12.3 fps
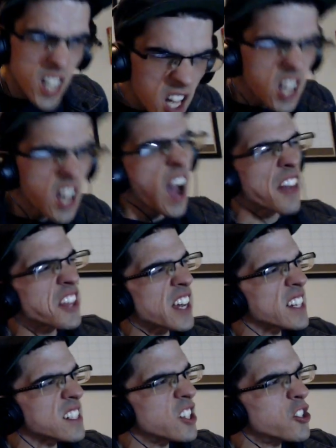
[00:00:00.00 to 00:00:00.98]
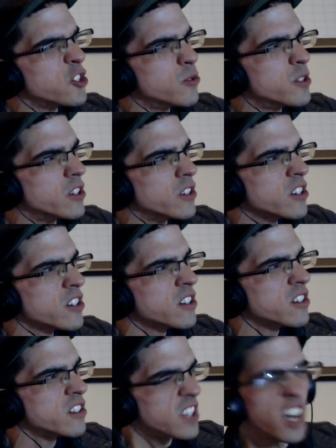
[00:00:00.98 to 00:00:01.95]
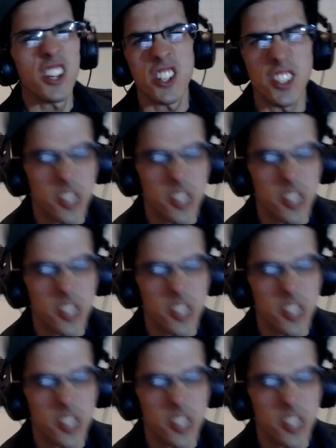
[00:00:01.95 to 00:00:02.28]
I think I said junior. Yeah, I did too.